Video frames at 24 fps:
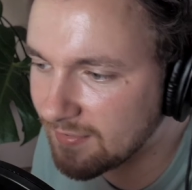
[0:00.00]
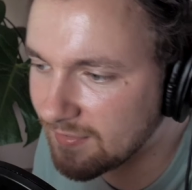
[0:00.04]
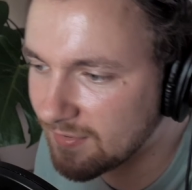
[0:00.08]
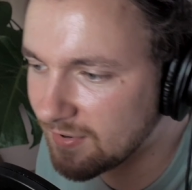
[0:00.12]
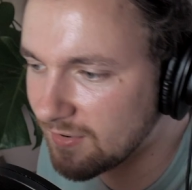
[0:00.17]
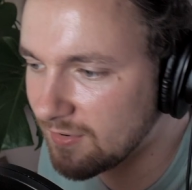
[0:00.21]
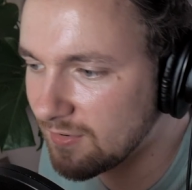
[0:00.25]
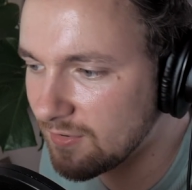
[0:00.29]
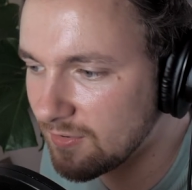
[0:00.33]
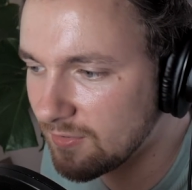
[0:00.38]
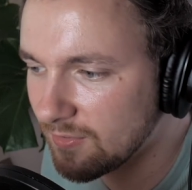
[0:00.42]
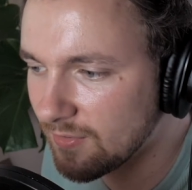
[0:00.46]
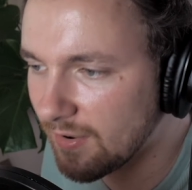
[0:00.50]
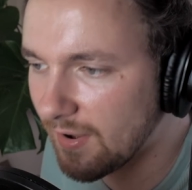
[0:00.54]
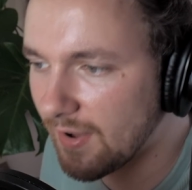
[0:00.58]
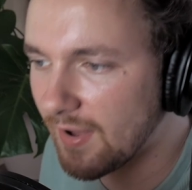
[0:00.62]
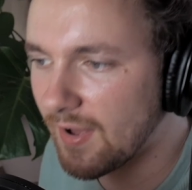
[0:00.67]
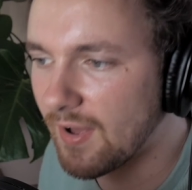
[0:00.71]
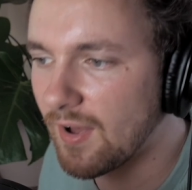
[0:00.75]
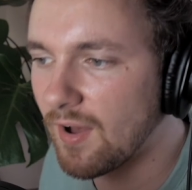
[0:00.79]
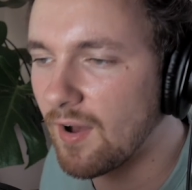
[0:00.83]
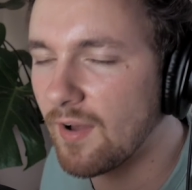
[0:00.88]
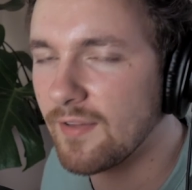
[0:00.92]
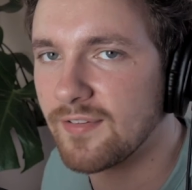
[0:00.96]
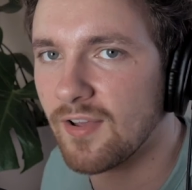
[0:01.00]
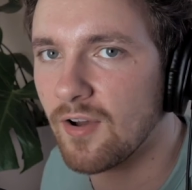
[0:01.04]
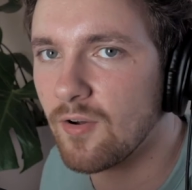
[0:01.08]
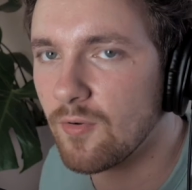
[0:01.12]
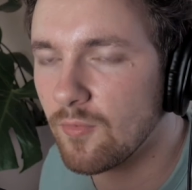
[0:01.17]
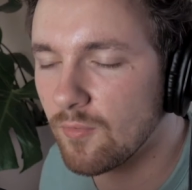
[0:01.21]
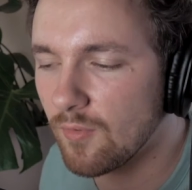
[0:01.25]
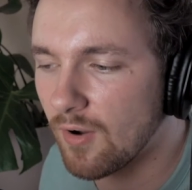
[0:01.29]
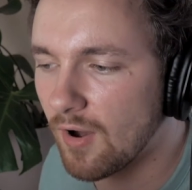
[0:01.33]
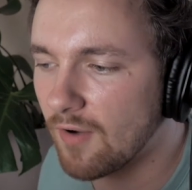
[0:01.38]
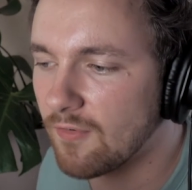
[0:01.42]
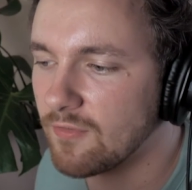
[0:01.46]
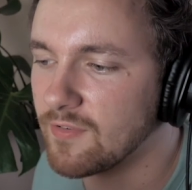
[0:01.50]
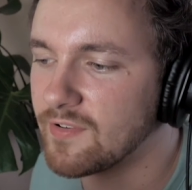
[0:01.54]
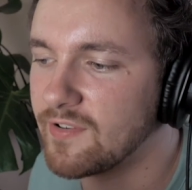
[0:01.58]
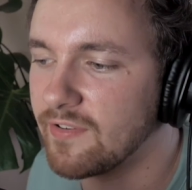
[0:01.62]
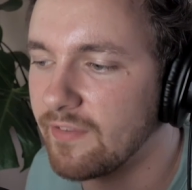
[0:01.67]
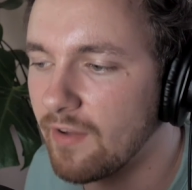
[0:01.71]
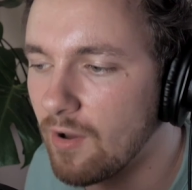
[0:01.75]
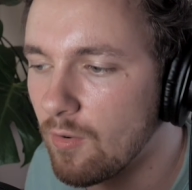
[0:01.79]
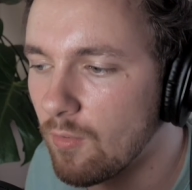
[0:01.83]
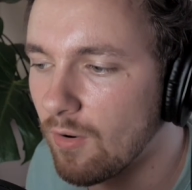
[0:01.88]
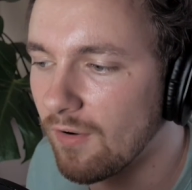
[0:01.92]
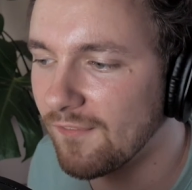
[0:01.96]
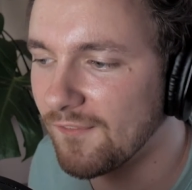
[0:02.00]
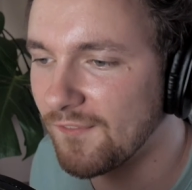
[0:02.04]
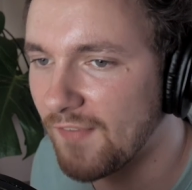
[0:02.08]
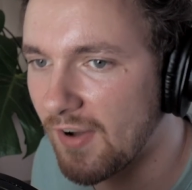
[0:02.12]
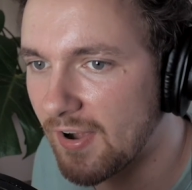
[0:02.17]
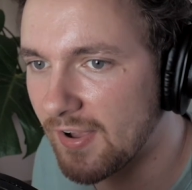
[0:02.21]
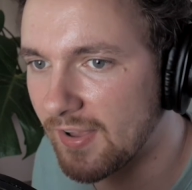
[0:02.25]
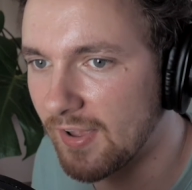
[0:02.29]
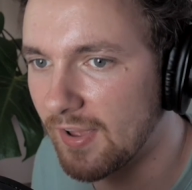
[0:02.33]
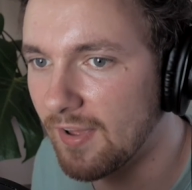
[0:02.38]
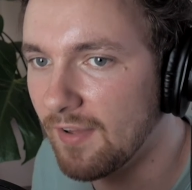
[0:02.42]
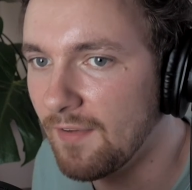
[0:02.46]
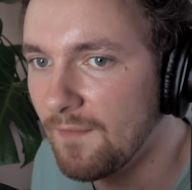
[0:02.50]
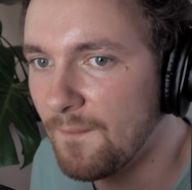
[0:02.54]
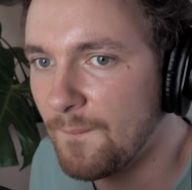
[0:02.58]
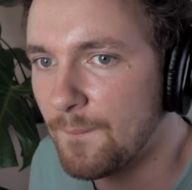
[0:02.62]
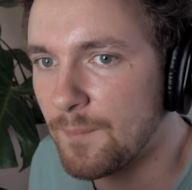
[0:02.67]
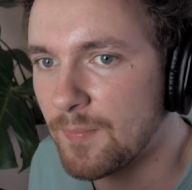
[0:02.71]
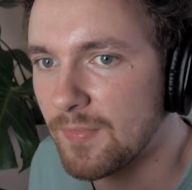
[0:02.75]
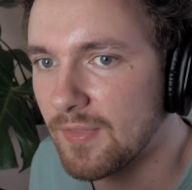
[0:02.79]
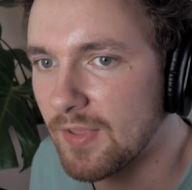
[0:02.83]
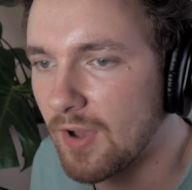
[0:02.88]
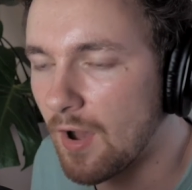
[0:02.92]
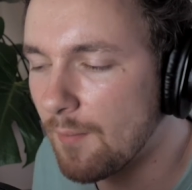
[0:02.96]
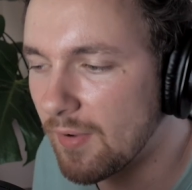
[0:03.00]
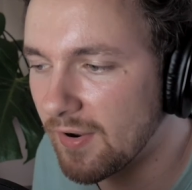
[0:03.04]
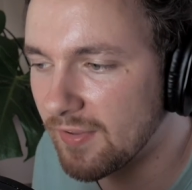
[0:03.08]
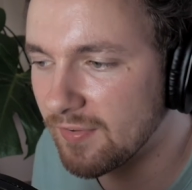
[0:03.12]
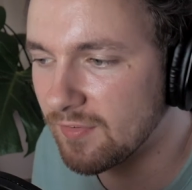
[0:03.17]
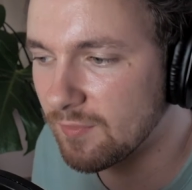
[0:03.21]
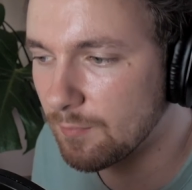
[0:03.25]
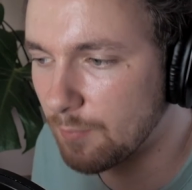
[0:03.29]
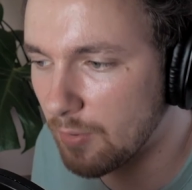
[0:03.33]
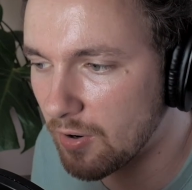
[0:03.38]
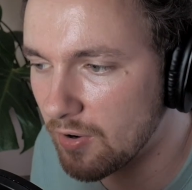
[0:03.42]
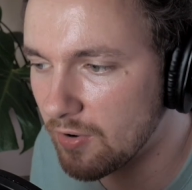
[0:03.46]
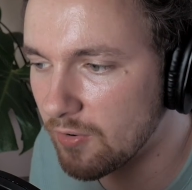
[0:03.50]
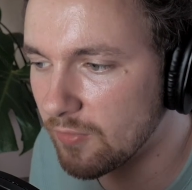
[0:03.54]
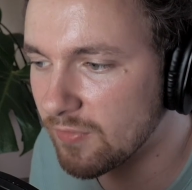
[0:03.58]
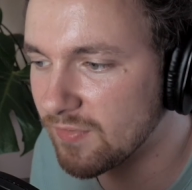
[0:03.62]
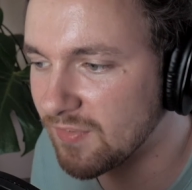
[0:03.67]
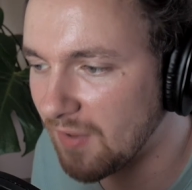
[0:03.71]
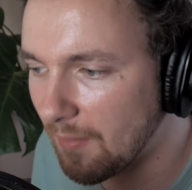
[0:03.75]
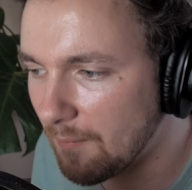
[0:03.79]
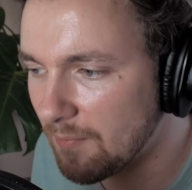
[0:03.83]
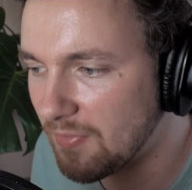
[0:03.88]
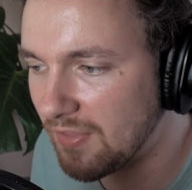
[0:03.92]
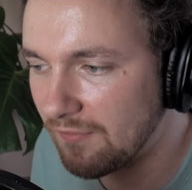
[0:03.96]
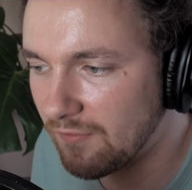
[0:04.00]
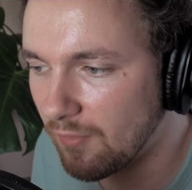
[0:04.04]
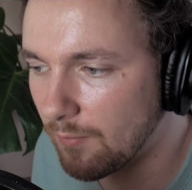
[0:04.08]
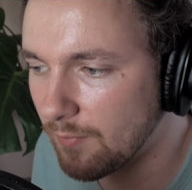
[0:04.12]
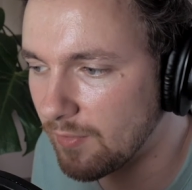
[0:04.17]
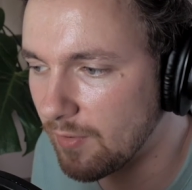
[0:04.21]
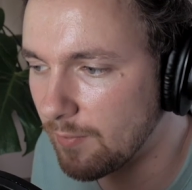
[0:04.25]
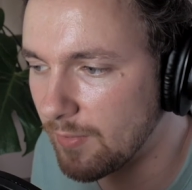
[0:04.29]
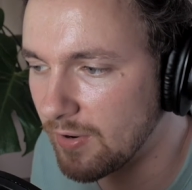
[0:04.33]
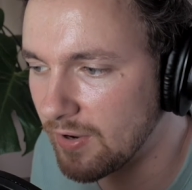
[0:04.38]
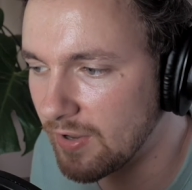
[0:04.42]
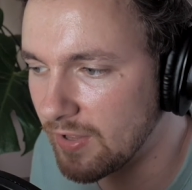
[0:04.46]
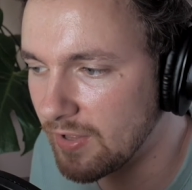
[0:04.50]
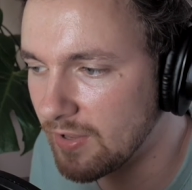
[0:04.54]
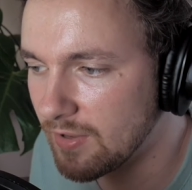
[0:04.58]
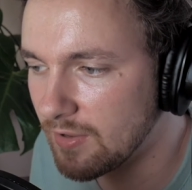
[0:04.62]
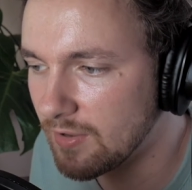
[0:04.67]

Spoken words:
to, do you know what? Fuck it. I'm going to spoil something from Community.